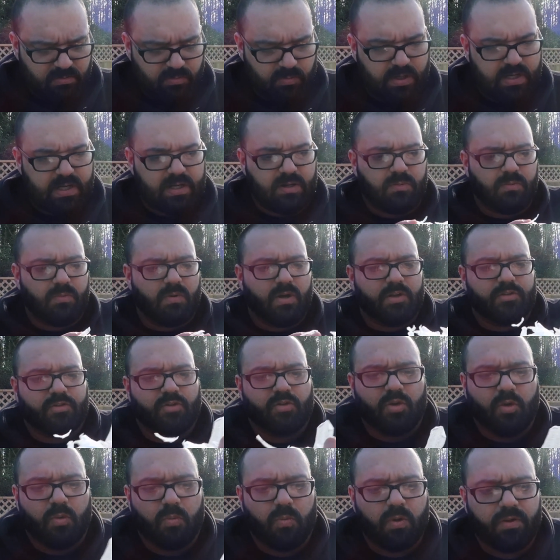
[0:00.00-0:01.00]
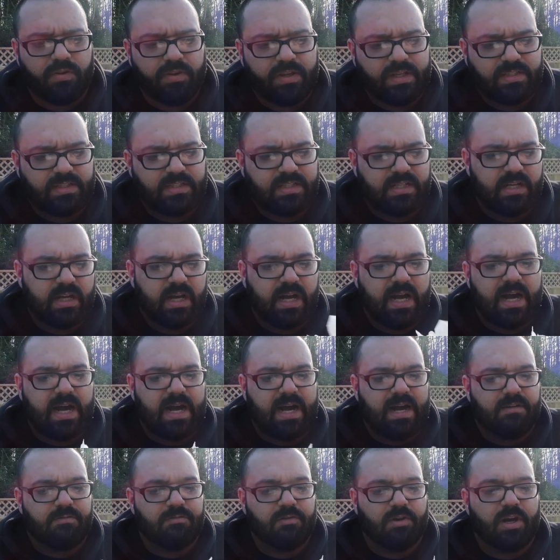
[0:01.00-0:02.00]
Wow, I don't know what this is.
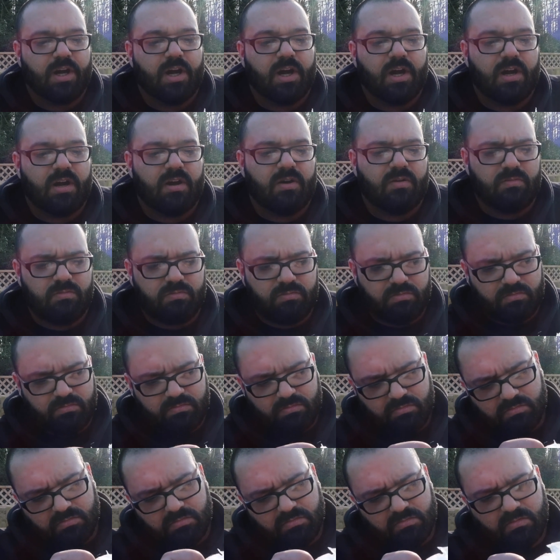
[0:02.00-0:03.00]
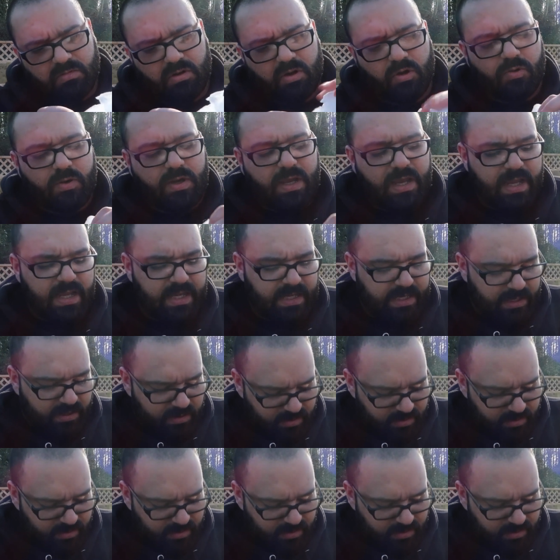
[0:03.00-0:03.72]
Right. Okay.